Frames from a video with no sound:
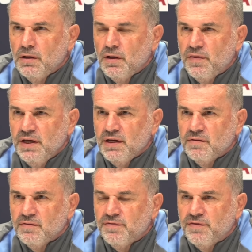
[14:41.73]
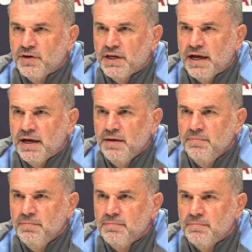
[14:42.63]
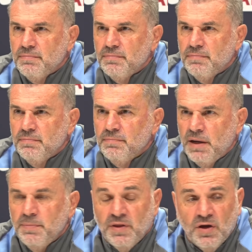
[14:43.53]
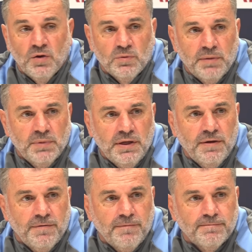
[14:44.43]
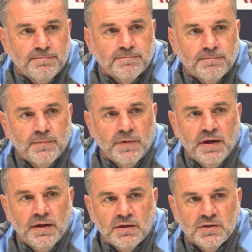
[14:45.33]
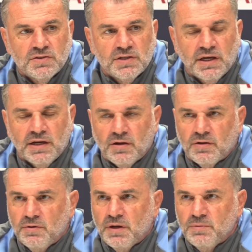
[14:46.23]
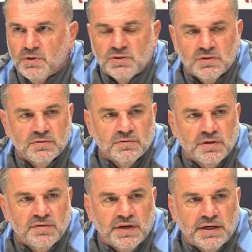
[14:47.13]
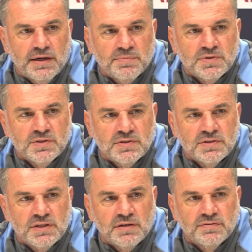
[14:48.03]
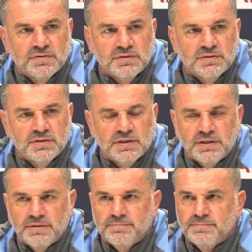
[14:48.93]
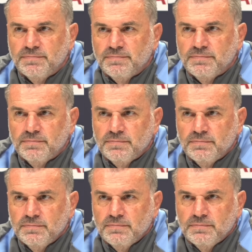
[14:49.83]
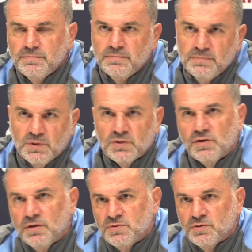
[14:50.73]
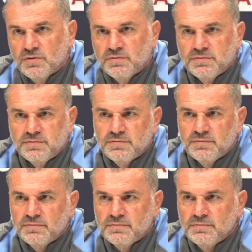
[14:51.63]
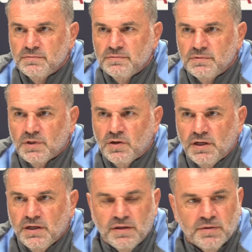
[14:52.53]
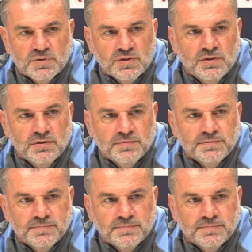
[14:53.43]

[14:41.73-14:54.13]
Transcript: I think for a game, maybe the old Wembley. Mm. Yeah, because again, I grew up watching FA Cups and stuff, and by the time sort of I got here, that was gone.